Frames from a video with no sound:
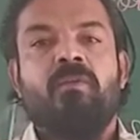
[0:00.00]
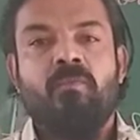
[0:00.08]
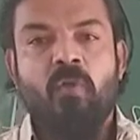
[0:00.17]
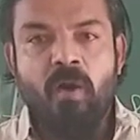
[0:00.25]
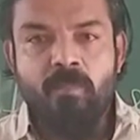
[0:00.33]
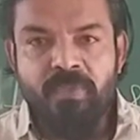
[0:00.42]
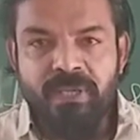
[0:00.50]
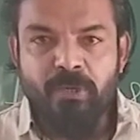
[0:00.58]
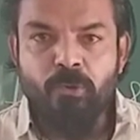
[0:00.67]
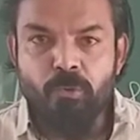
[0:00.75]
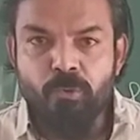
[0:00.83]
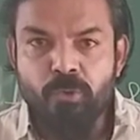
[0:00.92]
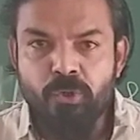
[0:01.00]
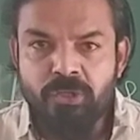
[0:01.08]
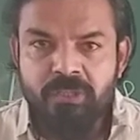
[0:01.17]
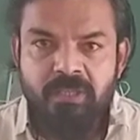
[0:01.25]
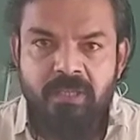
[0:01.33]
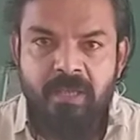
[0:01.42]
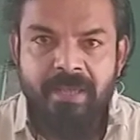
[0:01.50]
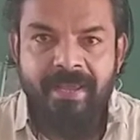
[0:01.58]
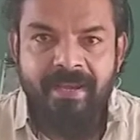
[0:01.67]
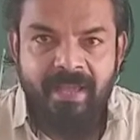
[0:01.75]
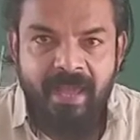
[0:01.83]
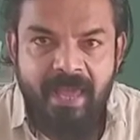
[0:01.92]
from the root
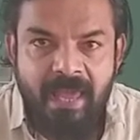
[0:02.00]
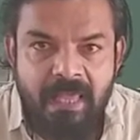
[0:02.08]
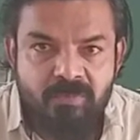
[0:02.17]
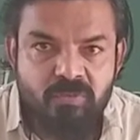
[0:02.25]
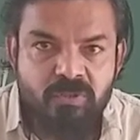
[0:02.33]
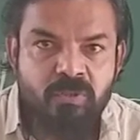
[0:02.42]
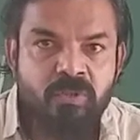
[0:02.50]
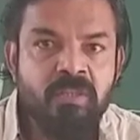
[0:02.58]
and helps